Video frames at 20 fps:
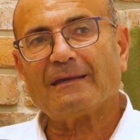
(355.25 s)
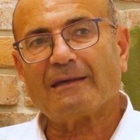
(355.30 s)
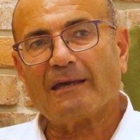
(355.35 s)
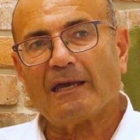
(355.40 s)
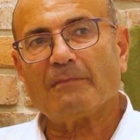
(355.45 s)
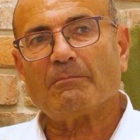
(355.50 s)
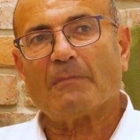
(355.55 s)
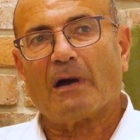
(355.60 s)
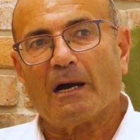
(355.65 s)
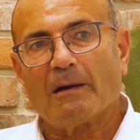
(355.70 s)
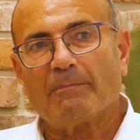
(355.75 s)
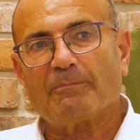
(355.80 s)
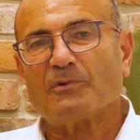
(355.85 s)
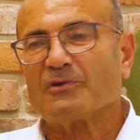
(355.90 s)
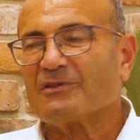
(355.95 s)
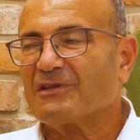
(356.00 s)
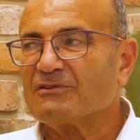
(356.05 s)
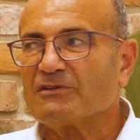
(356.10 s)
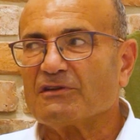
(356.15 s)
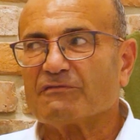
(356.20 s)
came up
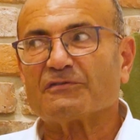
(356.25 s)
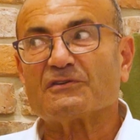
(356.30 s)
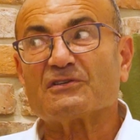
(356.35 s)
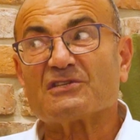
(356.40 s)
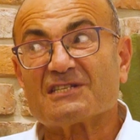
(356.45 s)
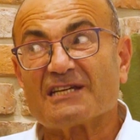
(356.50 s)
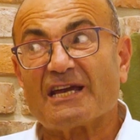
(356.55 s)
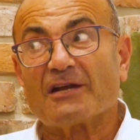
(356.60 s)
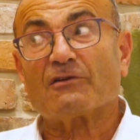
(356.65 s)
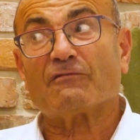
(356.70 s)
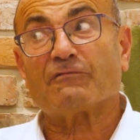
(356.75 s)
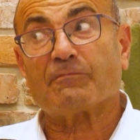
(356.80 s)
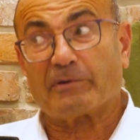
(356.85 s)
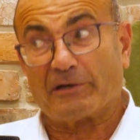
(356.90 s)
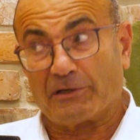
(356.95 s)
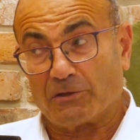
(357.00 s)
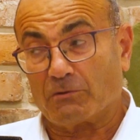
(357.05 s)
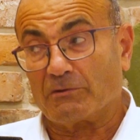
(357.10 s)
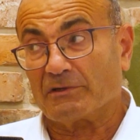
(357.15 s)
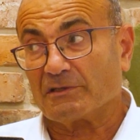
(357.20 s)
with a different set of
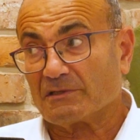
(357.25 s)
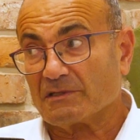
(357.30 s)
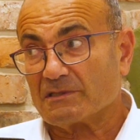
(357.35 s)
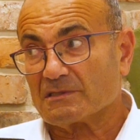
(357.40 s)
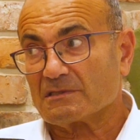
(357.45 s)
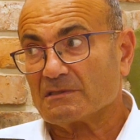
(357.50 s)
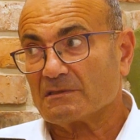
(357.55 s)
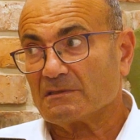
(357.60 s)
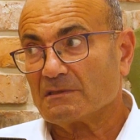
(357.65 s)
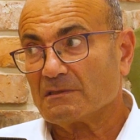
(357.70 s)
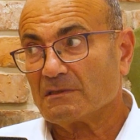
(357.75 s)
priorities.